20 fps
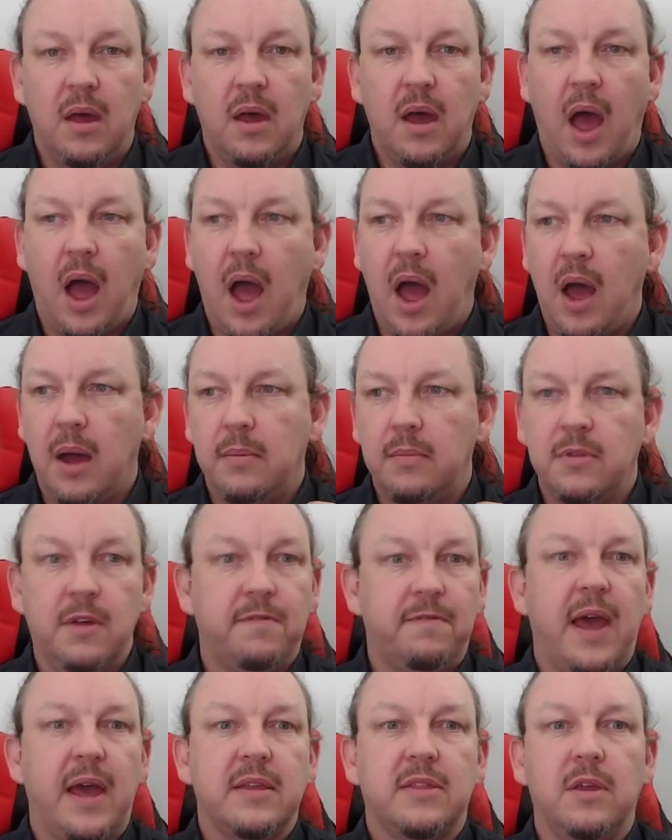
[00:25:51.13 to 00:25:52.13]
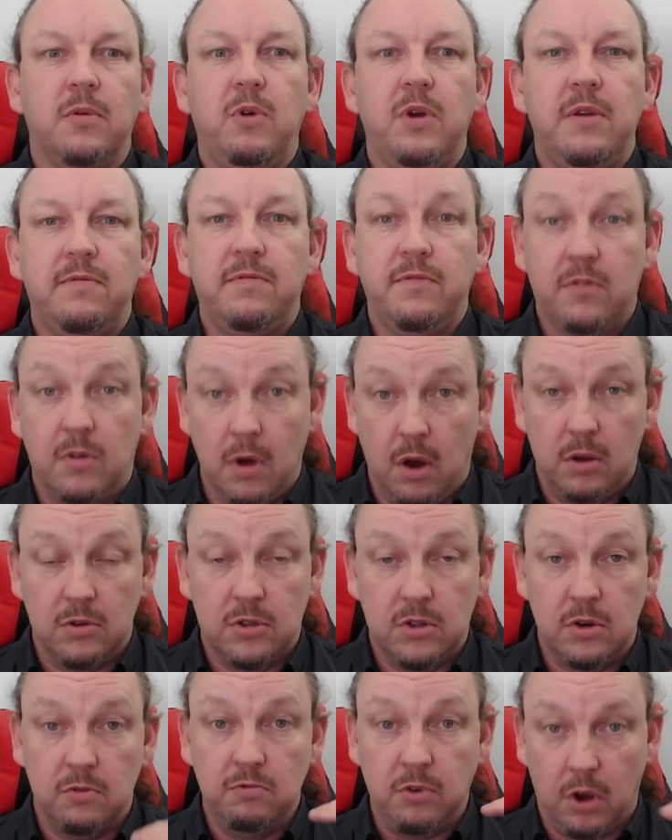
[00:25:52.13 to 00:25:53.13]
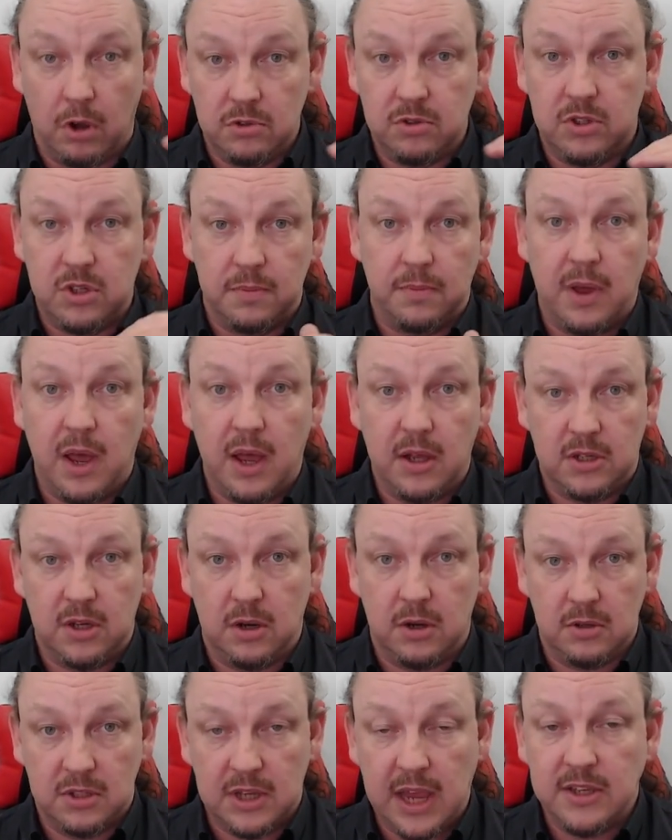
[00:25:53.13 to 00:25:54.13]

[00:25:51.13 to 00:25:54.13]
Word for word: Uh, the fact that we've got Rotten Tomatoes